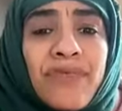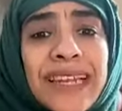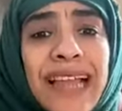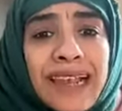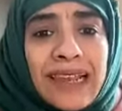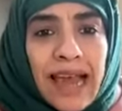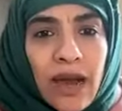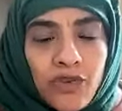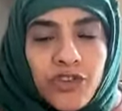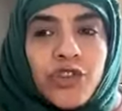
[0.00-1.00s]
that
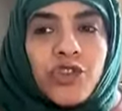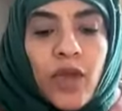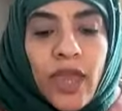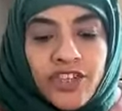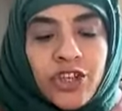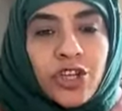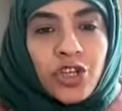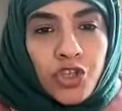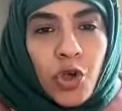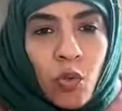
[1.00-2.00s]
allows you to actually
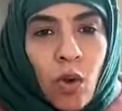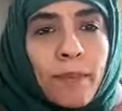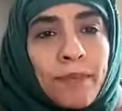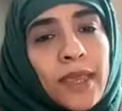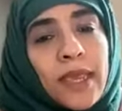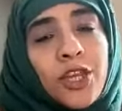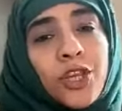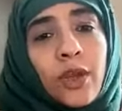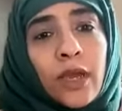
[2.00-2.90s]
show up in